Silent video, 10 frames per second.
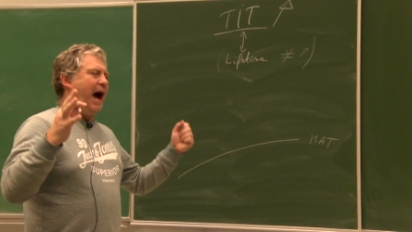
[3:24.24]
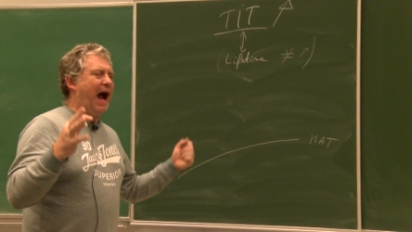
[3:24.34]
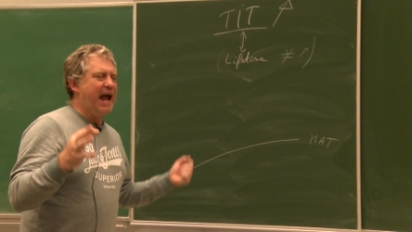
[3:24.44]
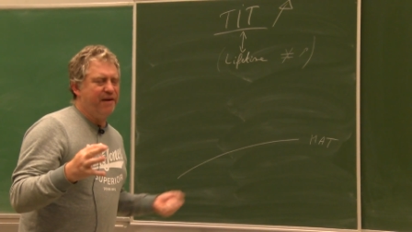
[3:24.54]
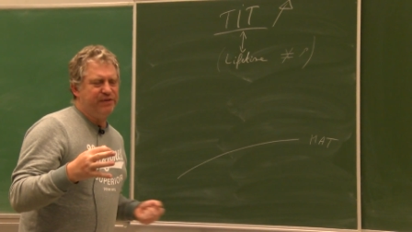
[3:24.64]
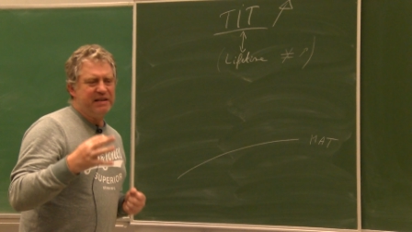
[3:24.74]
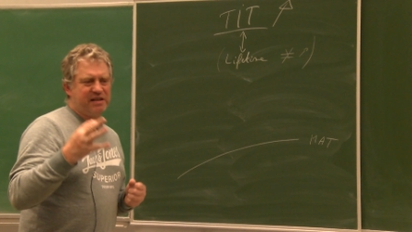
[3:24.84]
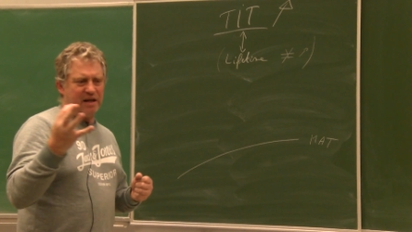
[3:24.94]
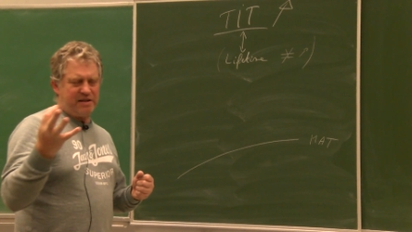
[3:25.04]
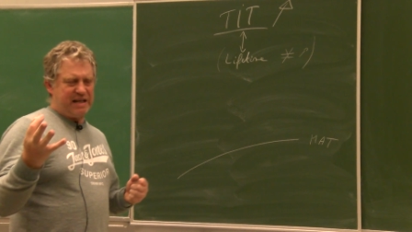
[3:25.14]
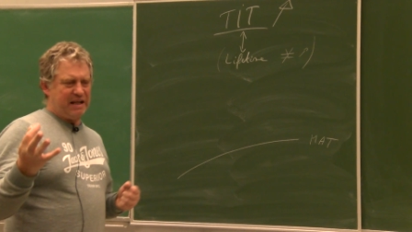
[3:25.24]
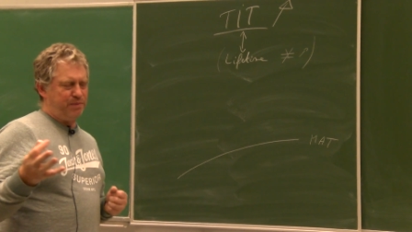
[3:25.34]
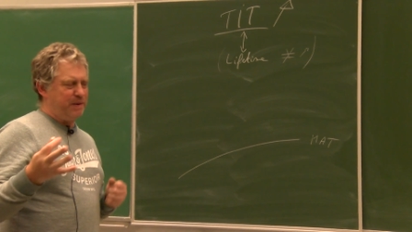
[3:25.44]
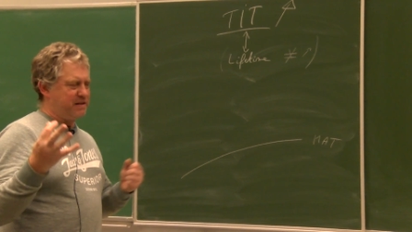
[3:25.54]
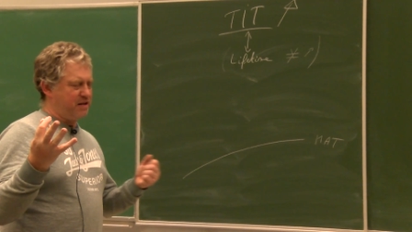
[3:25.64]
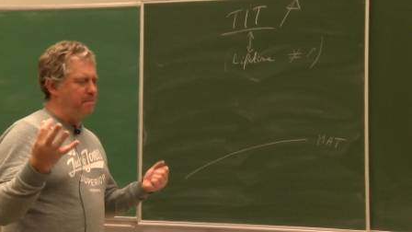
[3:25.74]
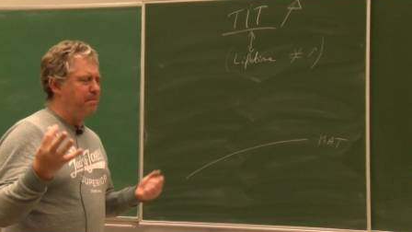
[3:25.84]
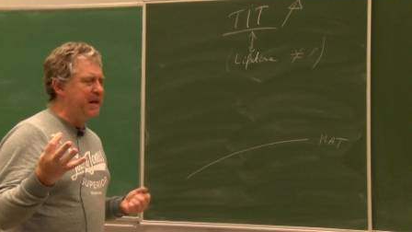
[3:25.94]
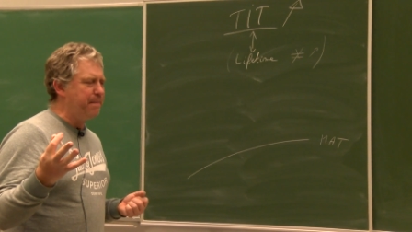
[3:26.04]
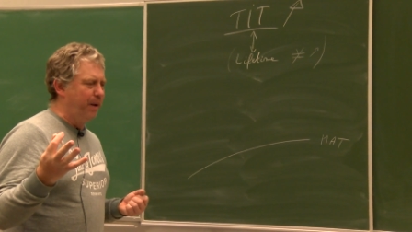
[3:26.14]
I have discussed that with some
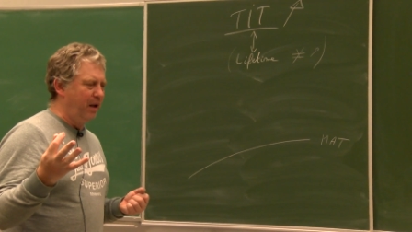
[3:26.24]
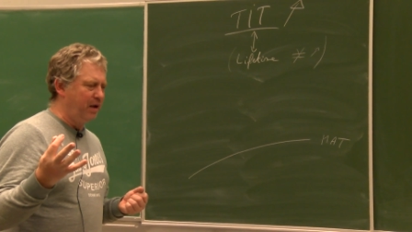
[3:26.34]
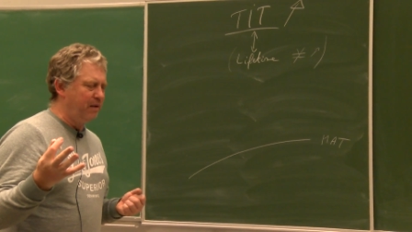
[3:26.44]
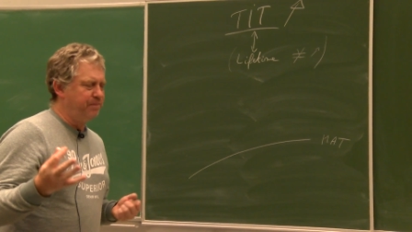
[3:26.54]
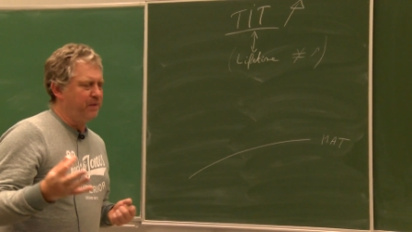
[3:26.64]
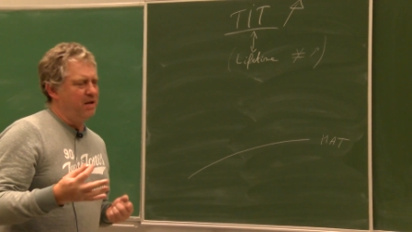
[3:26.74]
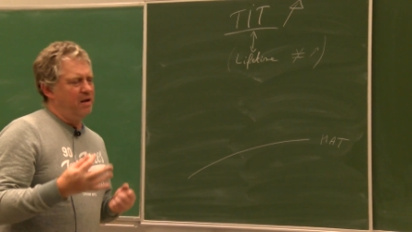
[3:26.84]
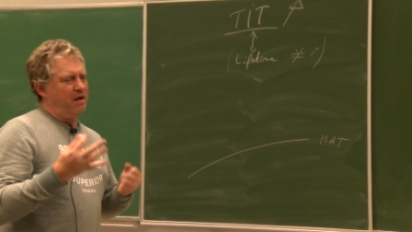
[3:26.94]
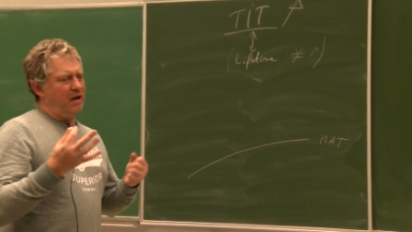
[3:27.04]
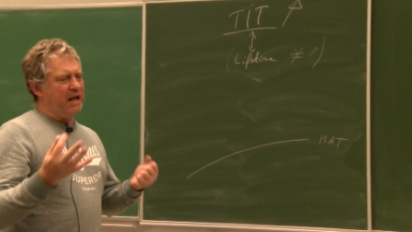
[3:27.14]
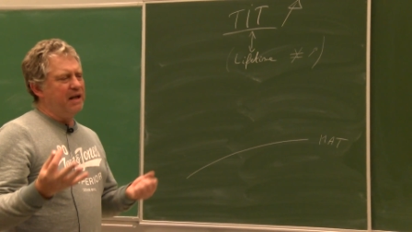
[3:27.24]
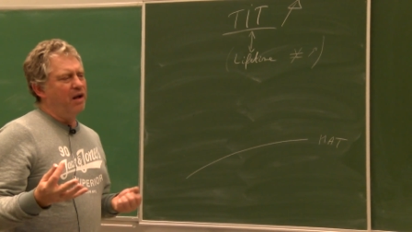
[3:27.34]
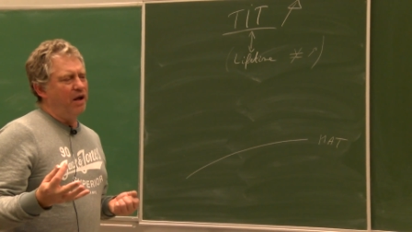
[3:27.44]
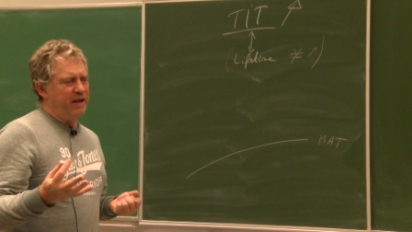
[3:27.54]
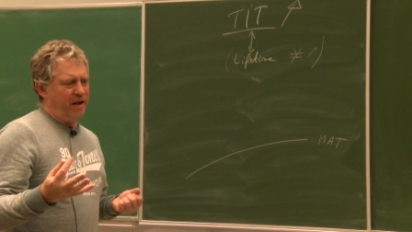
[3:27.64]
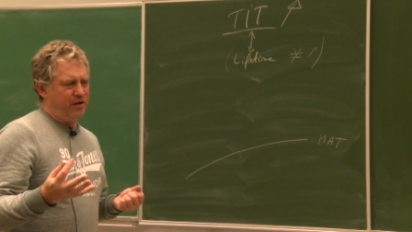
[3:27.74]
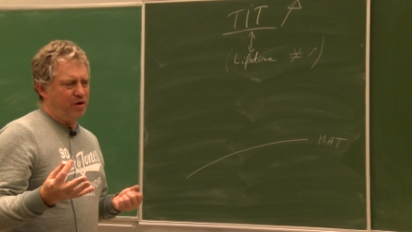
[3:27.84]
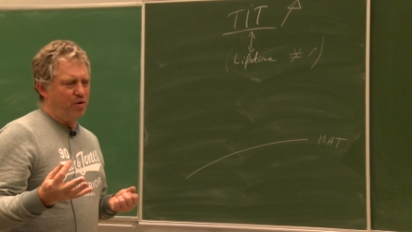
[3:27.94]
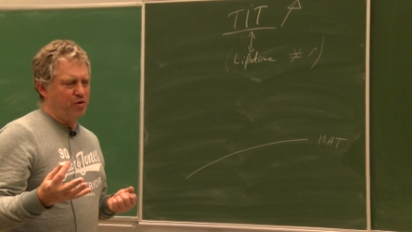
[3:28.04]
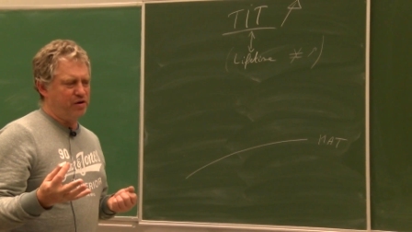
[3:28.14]
people in another
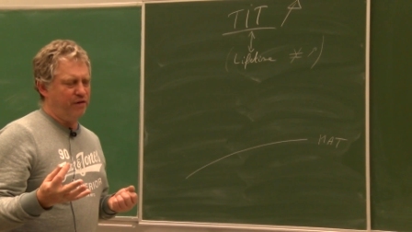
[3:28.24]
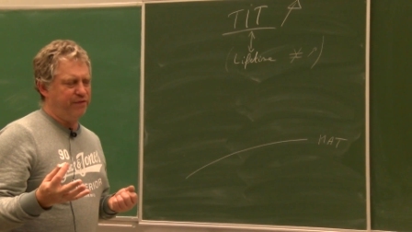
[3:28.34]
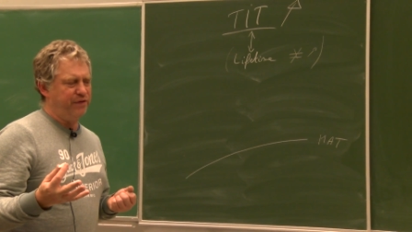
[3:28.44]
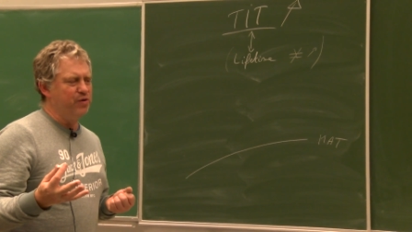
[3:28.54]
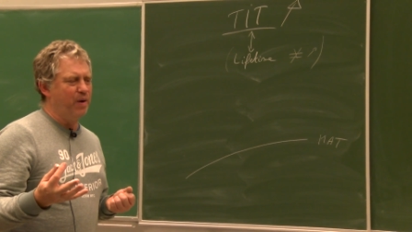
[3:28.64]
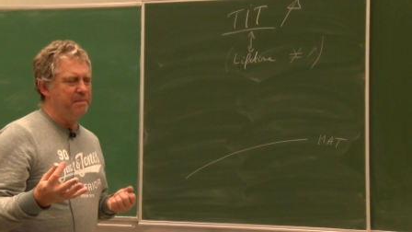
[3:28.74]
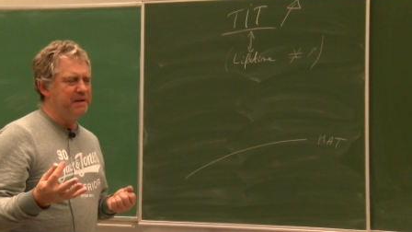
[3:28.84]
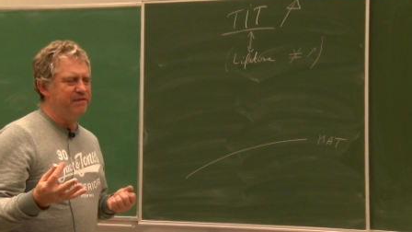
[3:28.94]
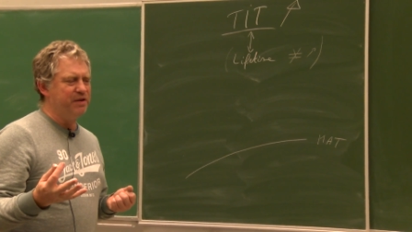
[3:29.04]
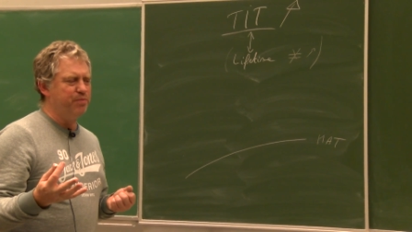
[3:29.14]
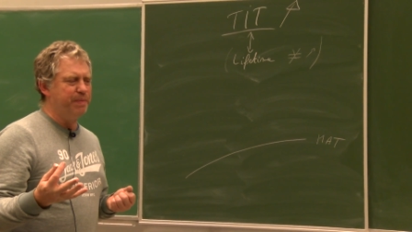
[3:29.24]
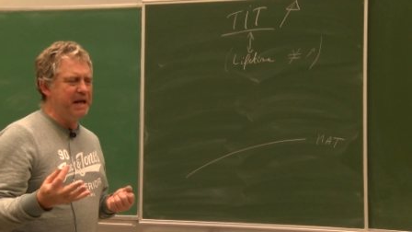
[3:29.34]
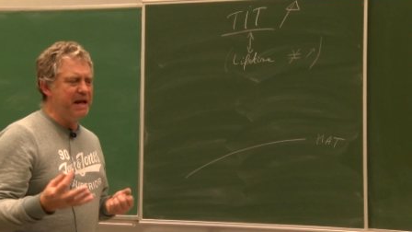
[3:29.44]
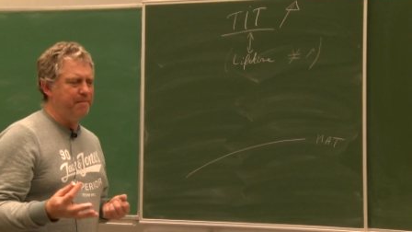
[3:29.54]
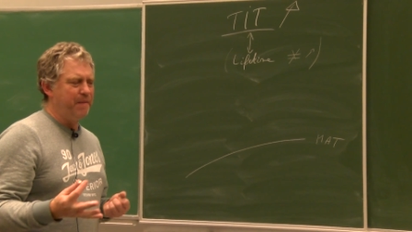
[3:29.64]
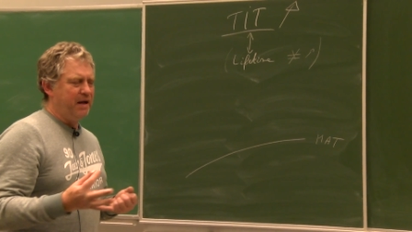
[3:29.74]
course of ULB-VUB.